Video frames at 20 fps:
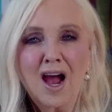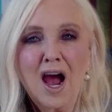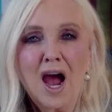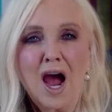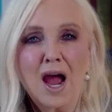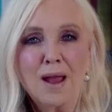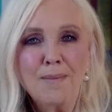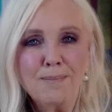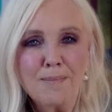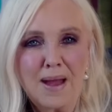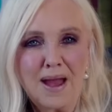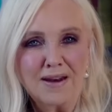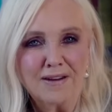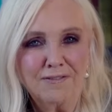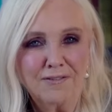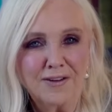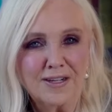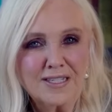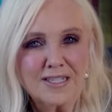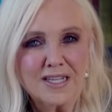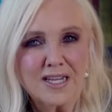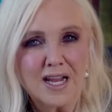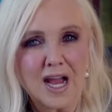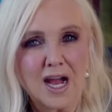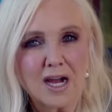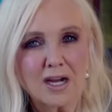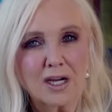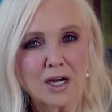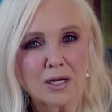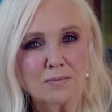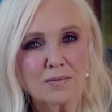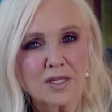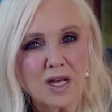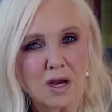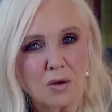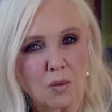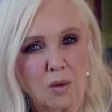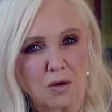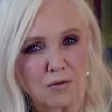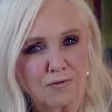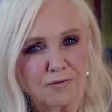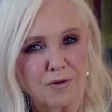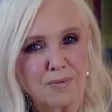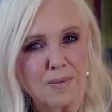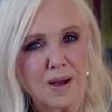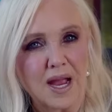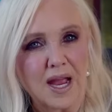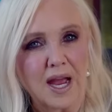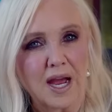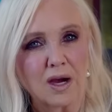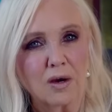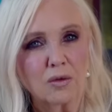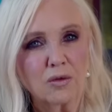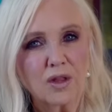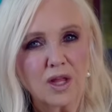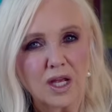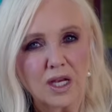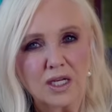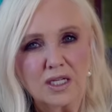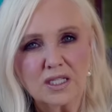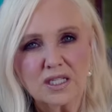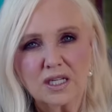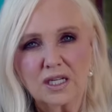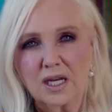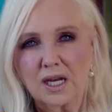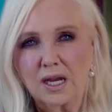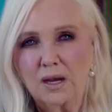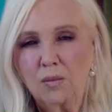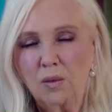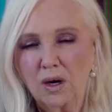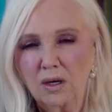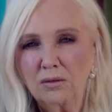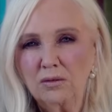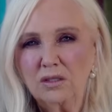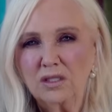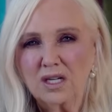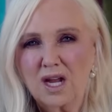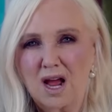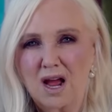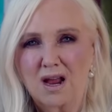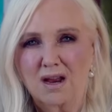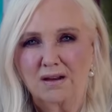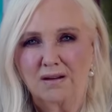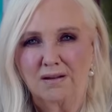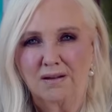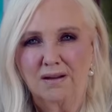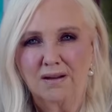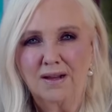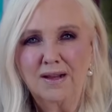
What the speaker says: I manifest the outcomes I want for my health easily. Well done.